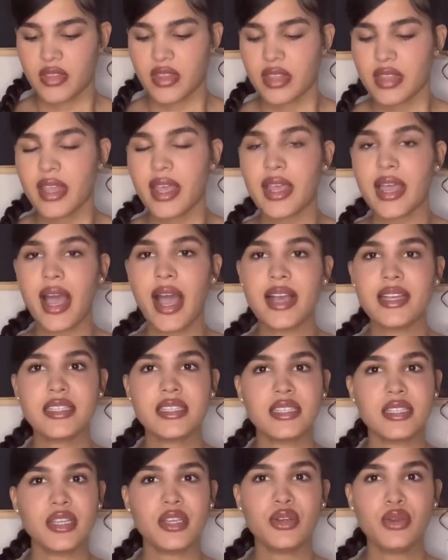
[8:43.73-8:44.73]
Like I
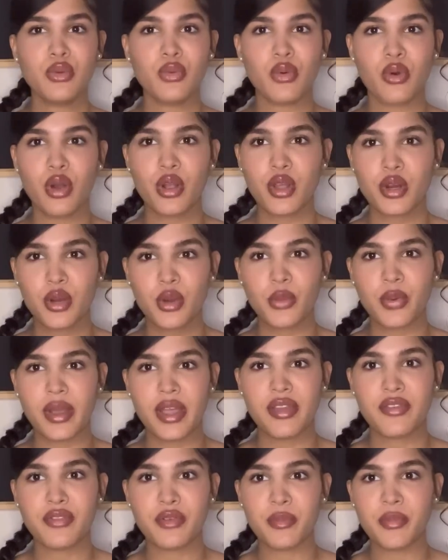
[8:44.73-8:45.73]
see you walking away
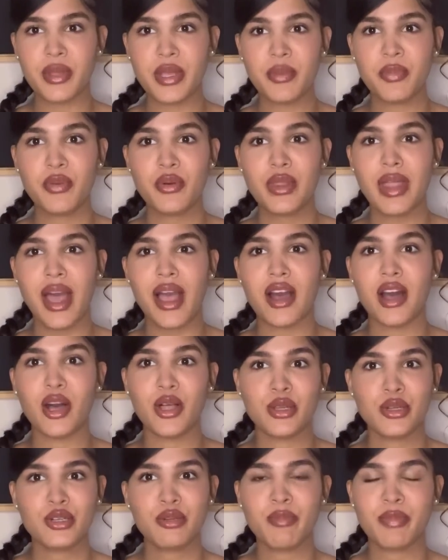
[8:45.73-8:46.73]
from people that
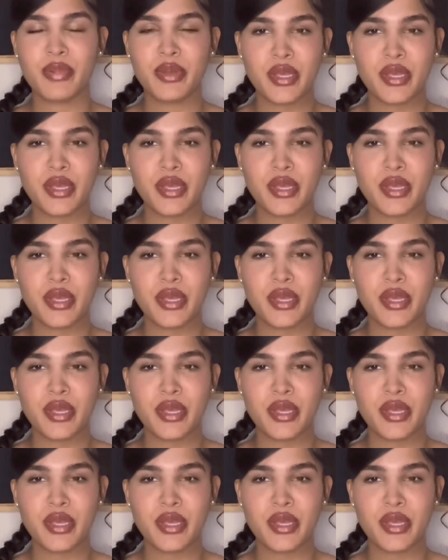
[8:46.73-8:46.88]
other